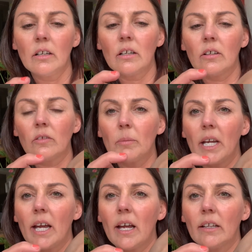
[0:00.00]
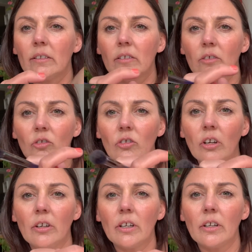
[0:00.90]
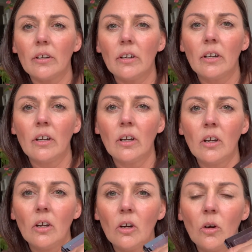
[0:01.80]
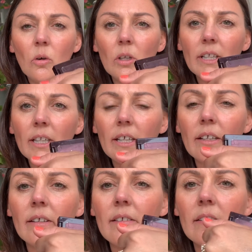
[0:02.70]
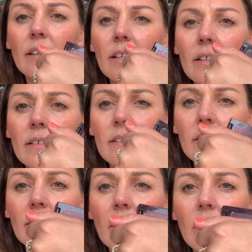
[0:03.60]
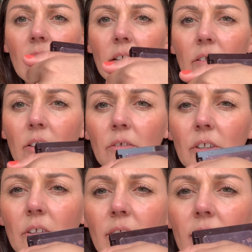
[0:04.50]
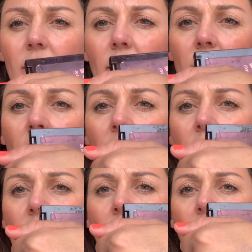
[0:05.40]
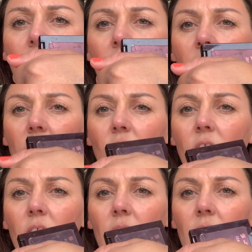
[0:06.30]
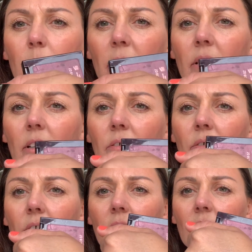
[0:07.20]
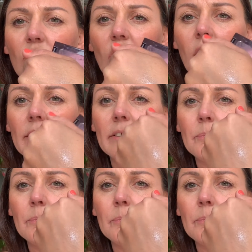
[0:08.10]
onto my hand and show you, all it is I don't know if you can see that, it's just a little bit of shine,